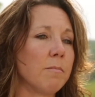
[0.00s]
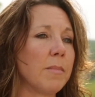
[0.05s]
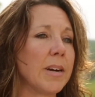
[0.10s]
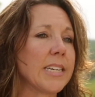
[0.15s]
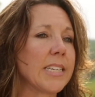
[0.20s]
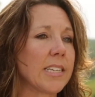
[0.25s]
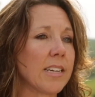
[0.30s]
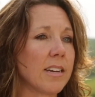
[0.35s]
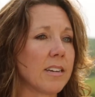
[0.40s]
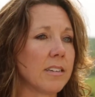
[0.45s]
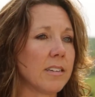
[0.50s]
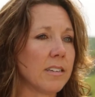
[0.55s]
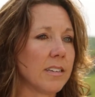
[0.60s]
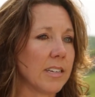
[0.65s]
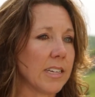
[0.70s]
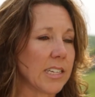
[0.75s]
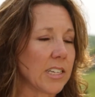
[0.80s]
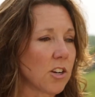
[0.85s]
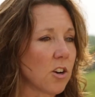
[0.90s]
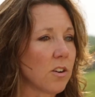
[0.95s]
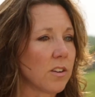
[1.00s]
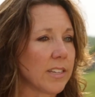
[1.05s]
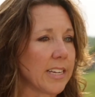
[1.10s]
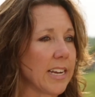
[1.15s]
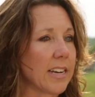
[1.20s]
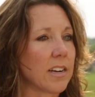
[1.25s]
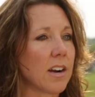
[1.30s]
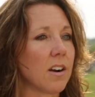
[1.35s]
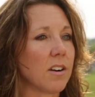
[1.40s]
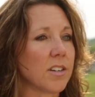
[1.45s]
My son is
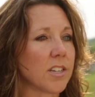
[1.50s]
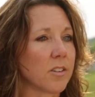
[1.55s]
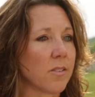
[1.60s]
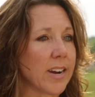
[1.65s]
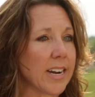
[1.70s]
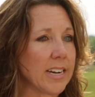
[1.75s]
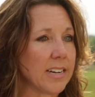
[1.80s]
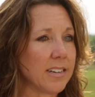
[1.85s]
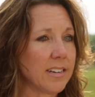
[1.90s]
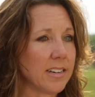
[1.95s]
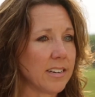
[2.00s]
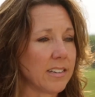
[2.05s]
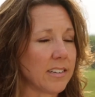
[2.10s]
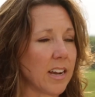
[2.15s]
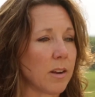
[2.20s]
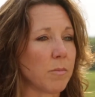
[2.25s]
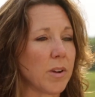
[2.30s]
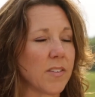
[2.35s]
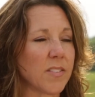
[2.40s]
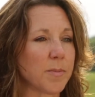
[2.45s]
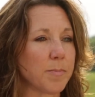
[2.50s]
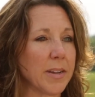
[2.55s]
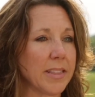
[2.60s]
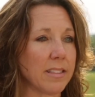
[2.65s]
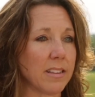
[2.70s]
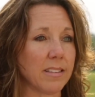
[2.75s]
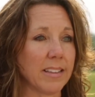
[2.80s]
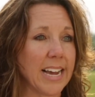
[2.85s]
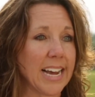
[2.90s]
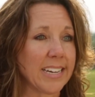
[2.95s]
currently incarcerated, and we have
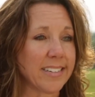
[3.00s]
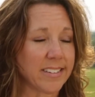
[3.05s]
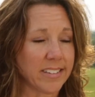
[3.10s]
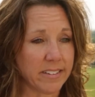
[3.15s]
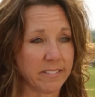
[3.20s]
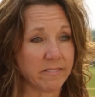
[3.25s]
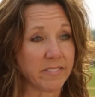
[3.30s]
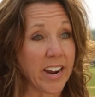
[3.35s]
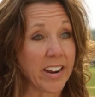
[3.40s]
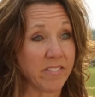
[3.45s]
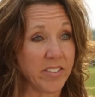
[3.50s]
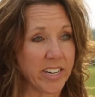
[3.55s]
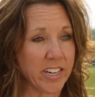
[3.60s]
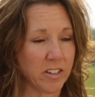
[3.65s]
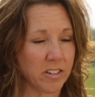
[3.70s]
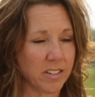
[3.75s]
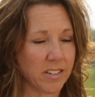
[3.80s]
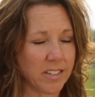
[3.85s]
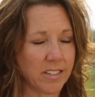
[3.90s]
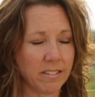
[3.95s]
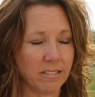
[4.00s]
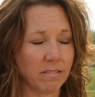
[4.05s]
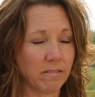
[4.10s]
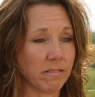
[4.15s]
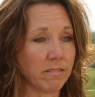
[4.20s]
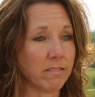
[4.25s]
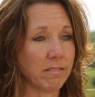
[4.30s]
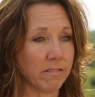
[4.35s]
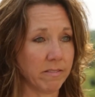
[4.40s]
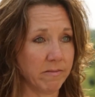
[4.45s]
spent the last 5 years
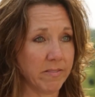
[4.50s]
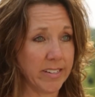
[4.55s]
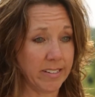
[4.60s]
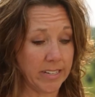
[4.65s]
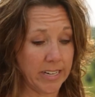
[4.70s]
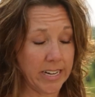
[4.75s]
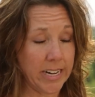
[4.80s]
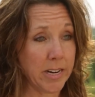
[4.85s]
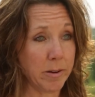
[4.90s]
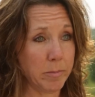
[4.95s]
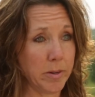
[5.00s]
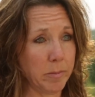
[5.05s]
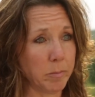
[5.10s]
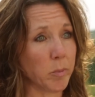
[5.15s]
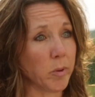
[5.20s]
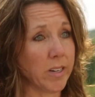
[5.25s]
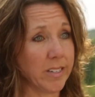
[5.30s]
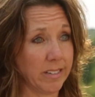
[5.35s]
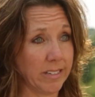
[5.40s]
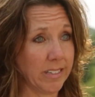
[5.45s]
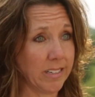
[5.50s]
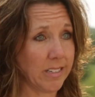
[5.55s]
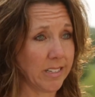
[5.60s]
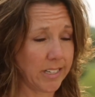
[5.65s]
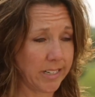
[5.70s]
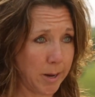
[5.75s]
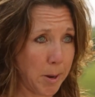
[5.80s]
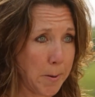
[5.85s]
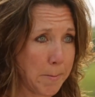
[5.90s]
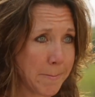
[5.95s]
visiting him in
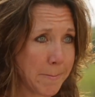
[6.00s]
prisons.